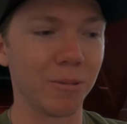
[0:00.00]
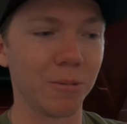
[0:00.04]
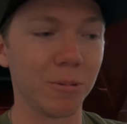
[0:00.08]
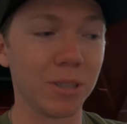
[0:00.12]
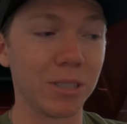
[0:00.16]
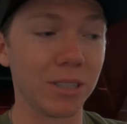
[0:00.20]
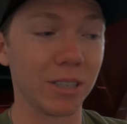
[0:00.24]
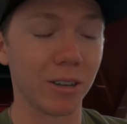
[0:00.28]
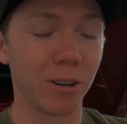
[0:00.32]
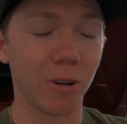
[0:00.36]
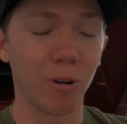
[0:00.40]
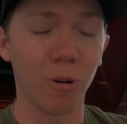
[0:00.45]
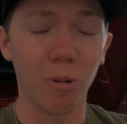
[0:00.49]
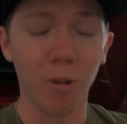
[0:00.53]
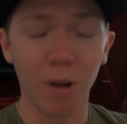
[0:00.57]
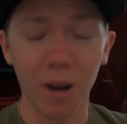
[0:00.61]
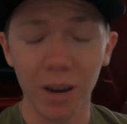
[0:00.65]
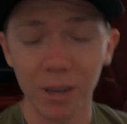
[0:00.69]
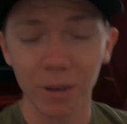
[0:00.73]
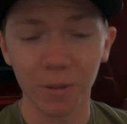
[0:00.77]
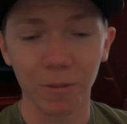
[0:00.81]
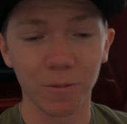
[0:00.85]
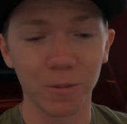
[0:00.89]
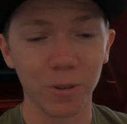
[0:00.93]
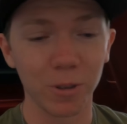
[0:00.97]
We did
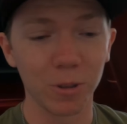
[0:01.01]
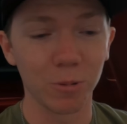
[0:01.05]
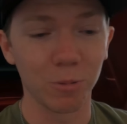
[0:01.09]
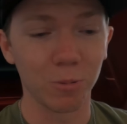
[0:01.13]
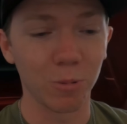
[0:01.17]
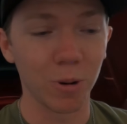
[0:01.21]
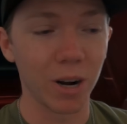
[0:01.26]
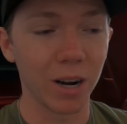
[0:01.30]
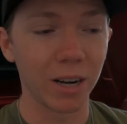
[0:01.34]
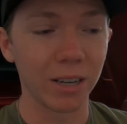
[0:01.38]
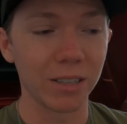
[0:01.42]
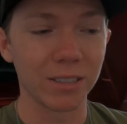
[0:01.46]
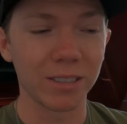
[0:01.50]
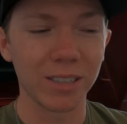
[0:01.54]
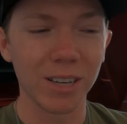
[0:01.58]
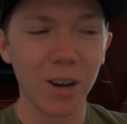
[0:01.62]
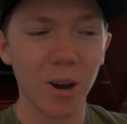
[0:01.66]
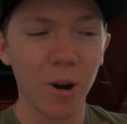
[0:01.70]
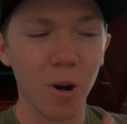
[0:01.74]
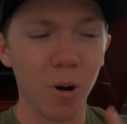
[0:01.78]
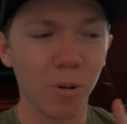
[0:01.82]
quite a few runs,